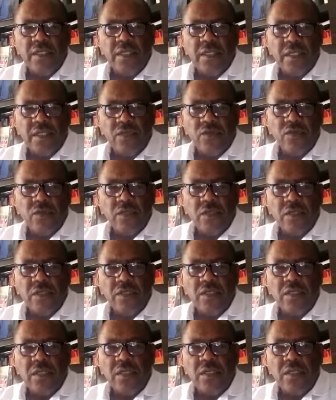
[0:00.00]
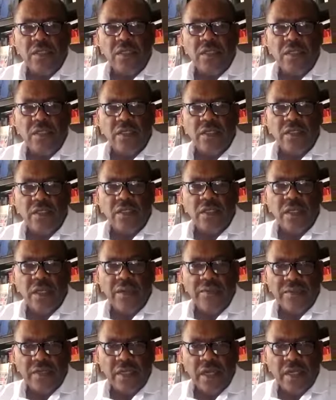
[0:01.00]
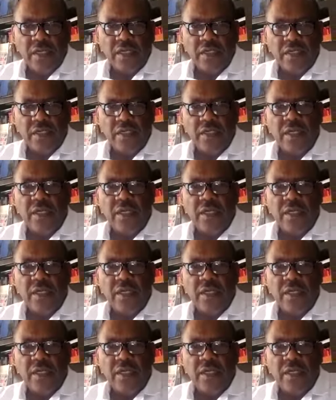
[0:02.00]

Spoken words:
networks and all these top doctors